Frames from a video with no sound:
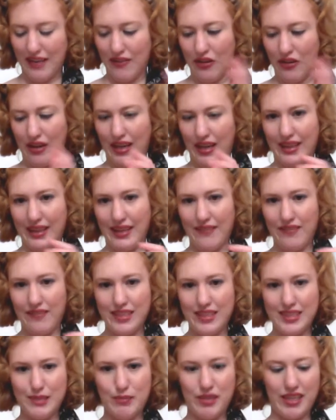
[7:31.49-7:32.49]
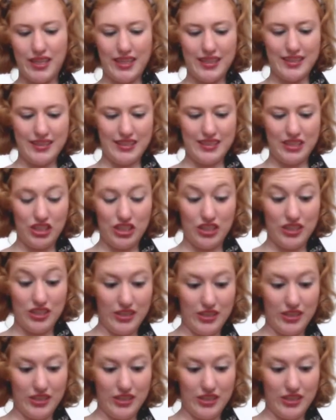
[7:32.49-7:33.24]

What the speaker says: I love this because it's just